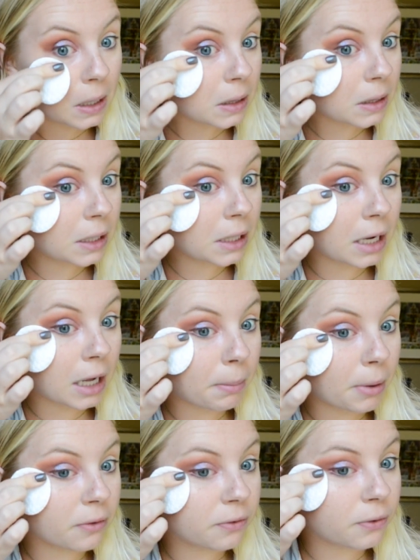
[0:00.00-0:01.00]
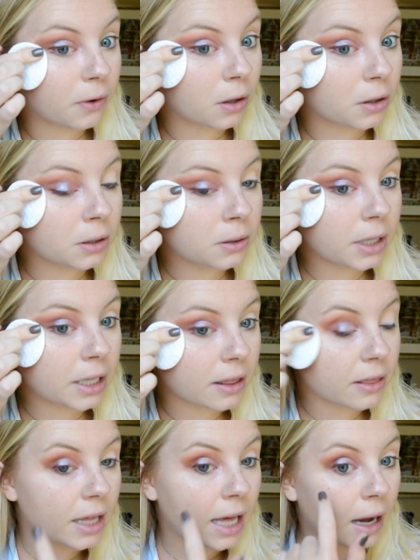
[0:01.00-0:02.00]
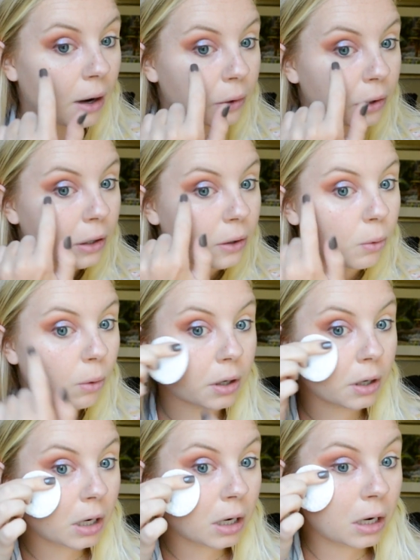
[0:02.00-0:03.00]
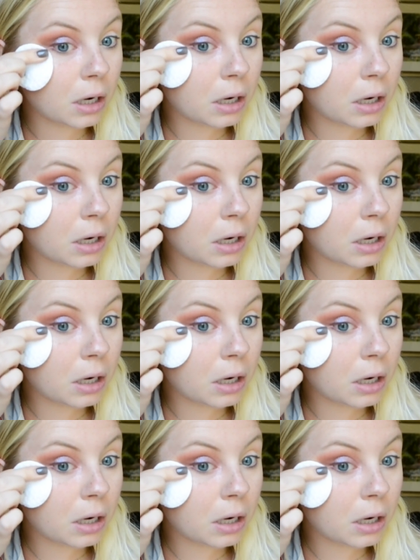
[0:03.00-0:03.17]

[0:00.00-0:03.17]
clean it up and follow like the outer corner